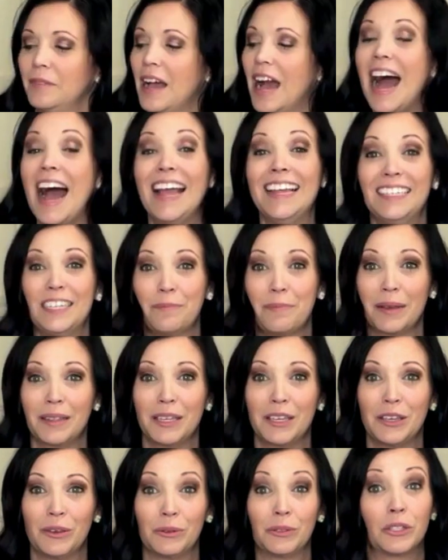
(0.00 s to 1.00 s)
I
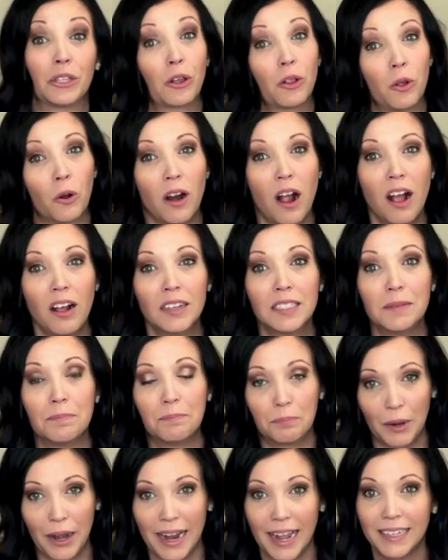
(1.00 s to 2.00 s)
typically use the Clorox
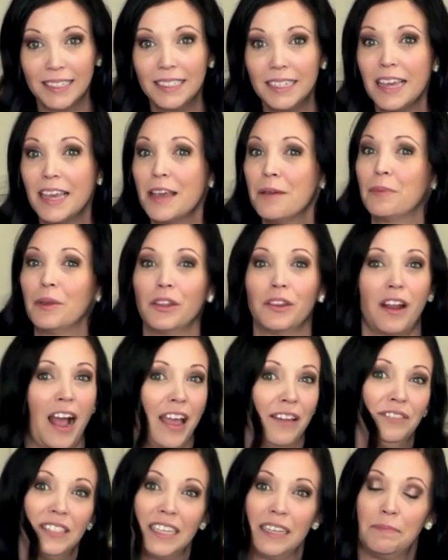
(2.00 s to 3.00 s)
brand, but
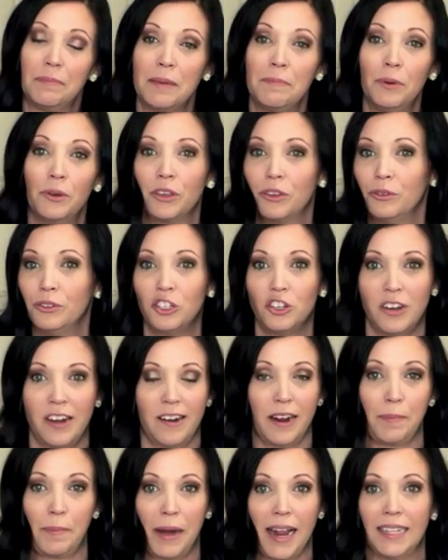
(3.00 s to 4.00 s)
I've seen people use
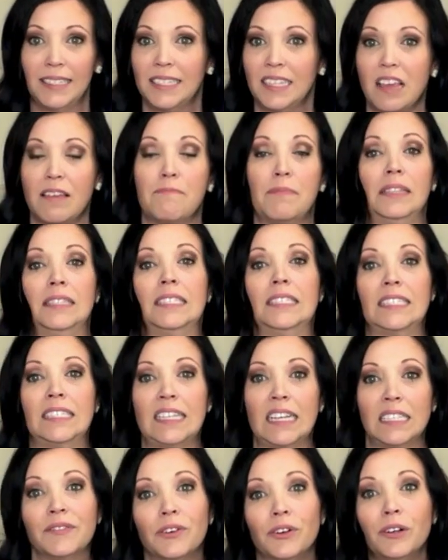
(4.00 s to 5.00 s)
generic brands and they've been
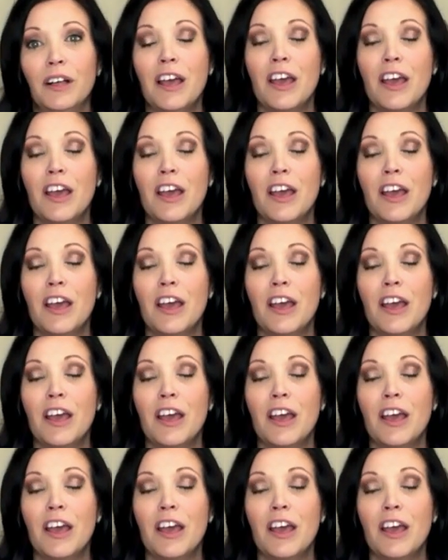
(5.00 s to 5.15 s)
successful.